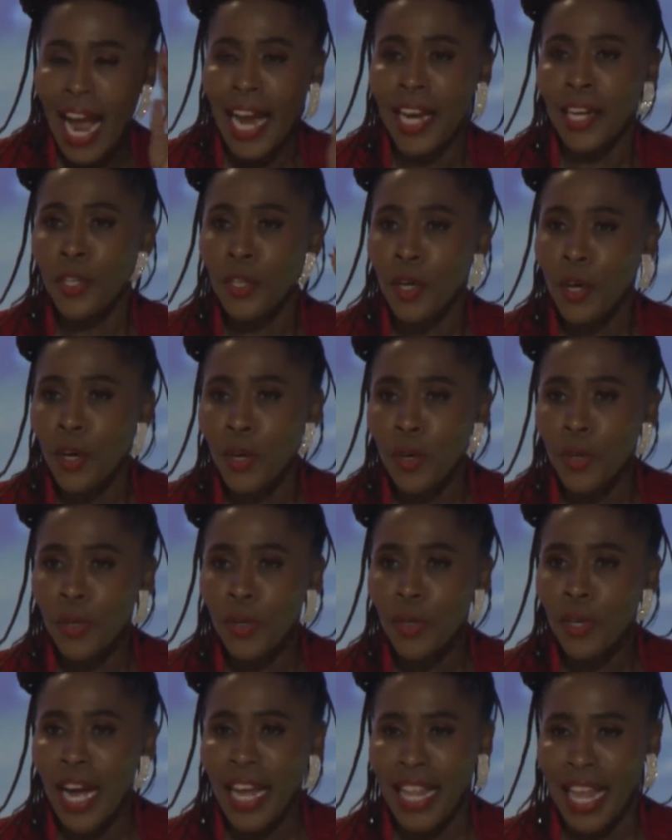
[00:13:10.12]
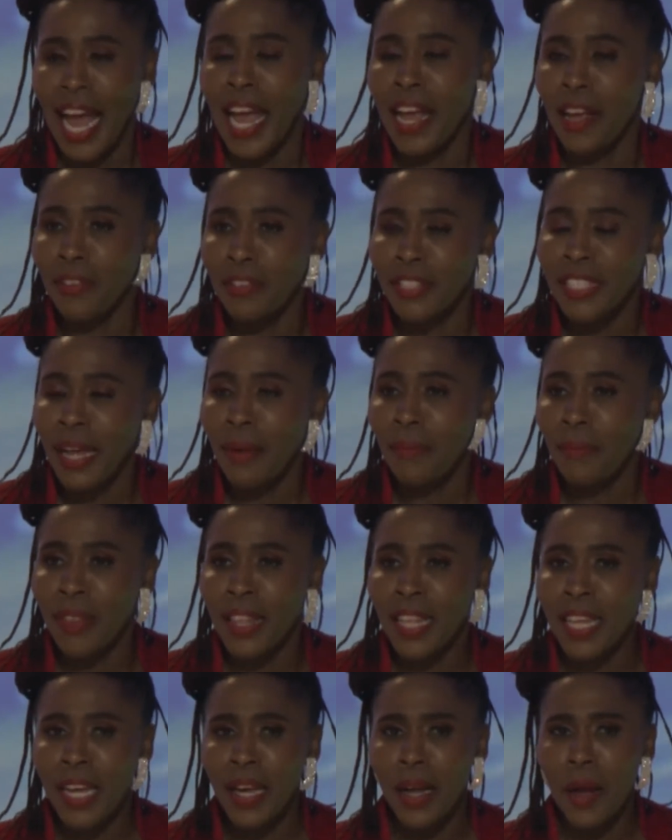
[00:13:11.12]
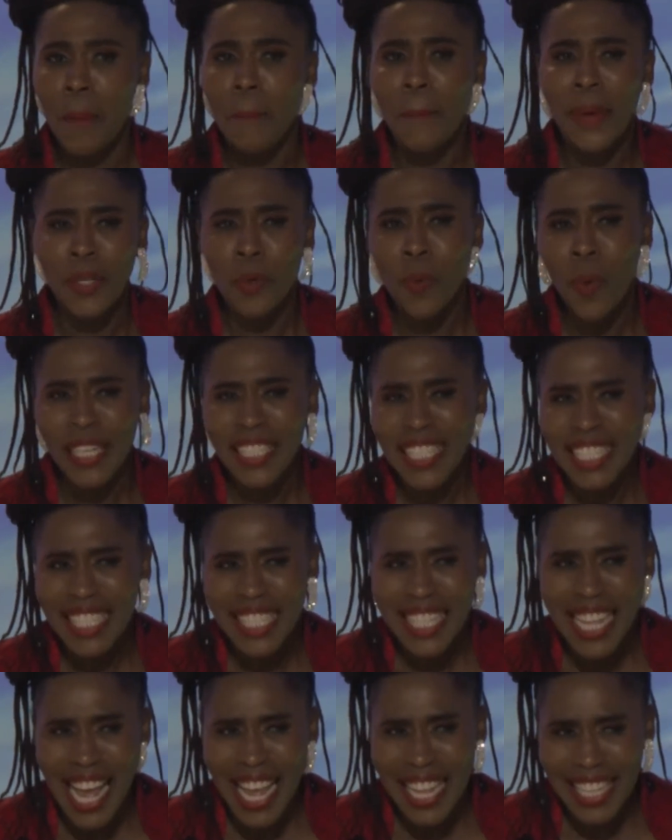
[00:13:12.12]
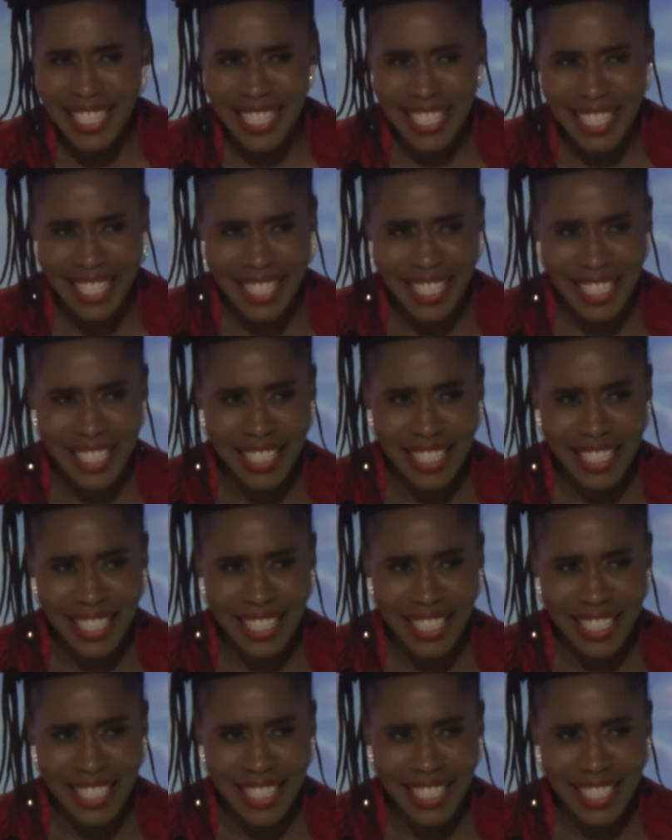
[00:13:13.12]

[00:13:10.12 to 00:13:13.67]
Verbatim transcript: I know I have something, but what is that?